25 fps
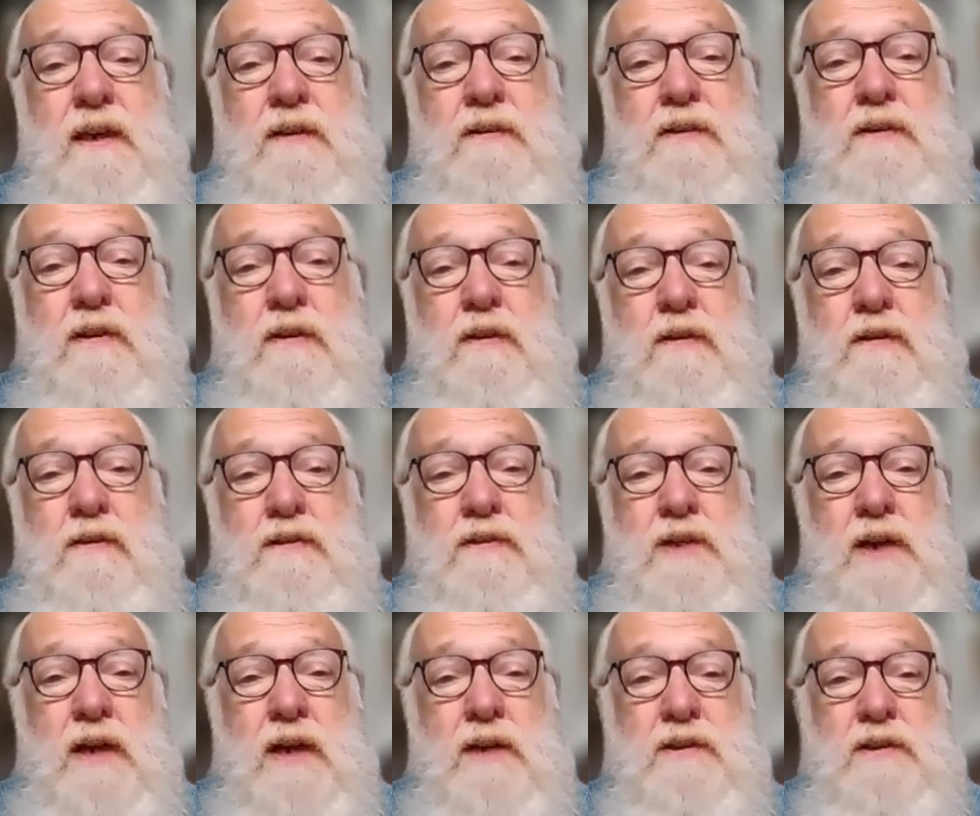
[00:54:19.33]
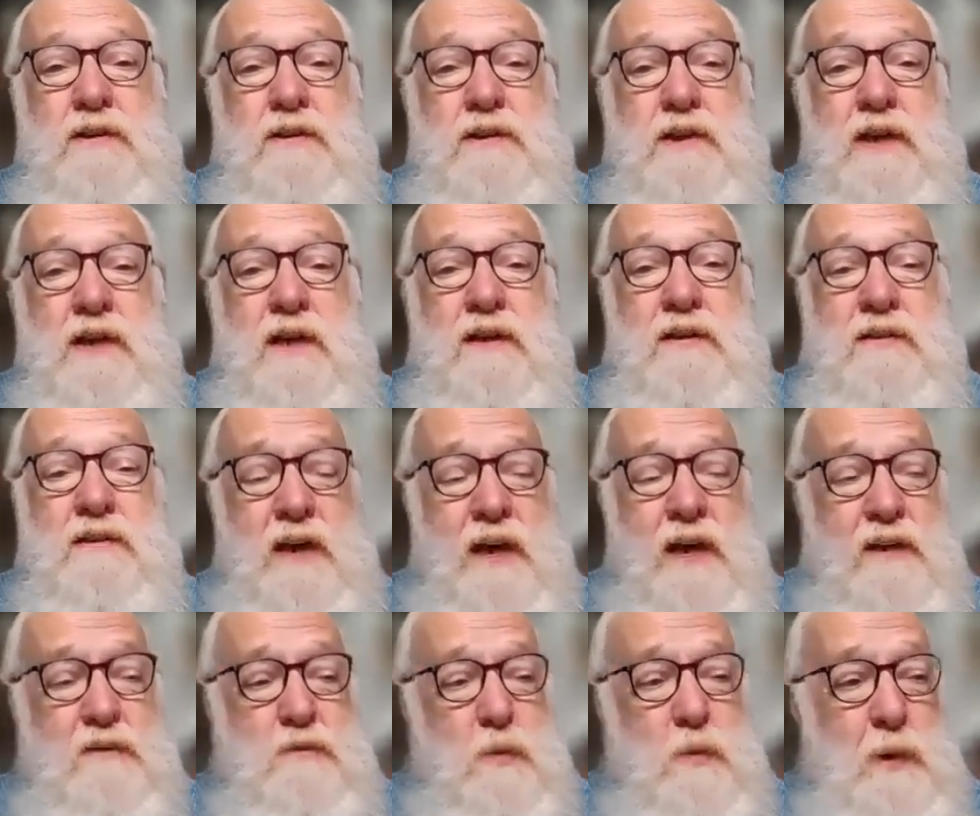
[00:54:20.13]
continue discussions
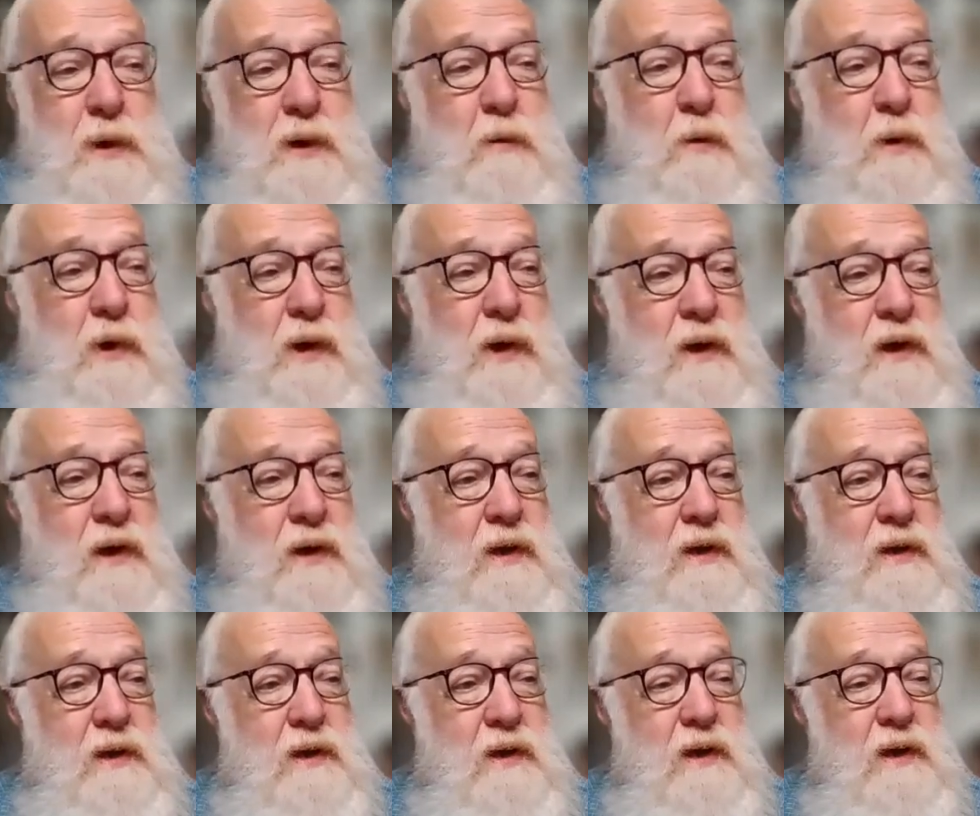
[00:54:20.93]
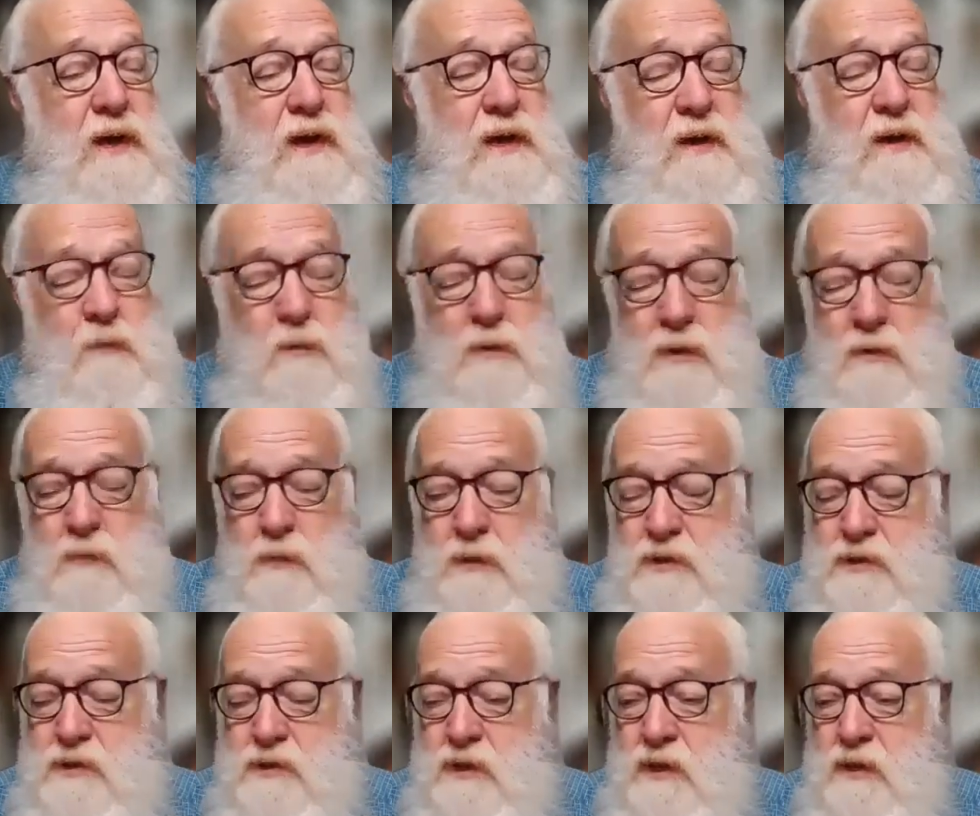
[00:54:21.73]
as we will
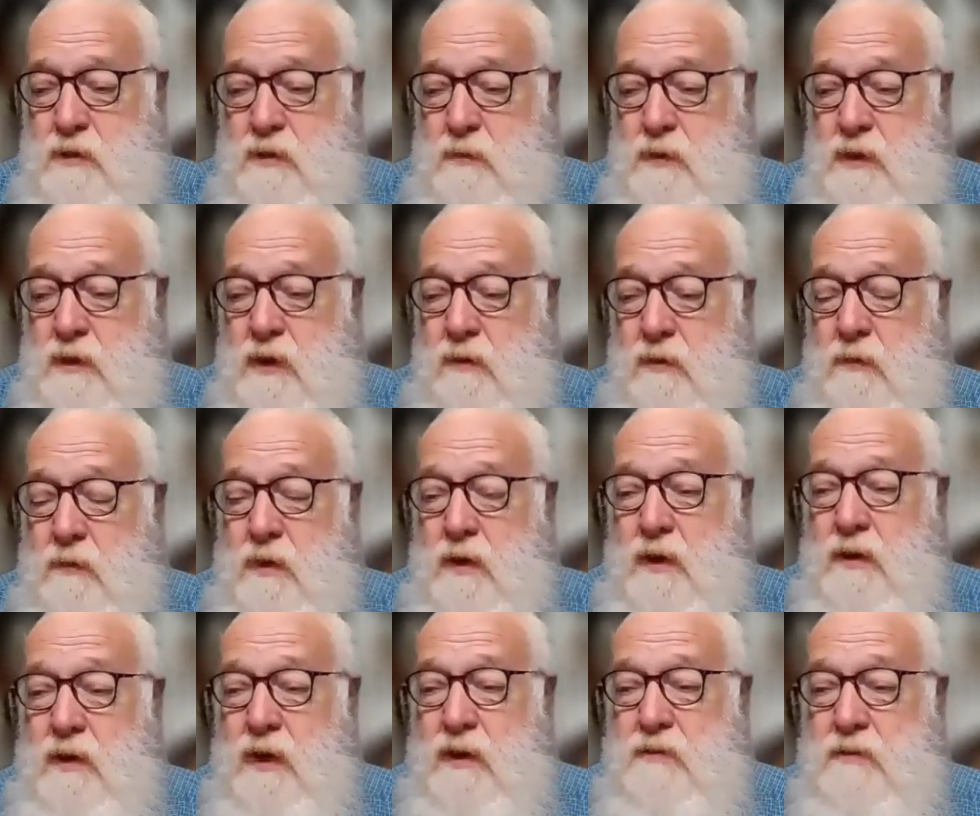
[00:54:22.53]
when we see you.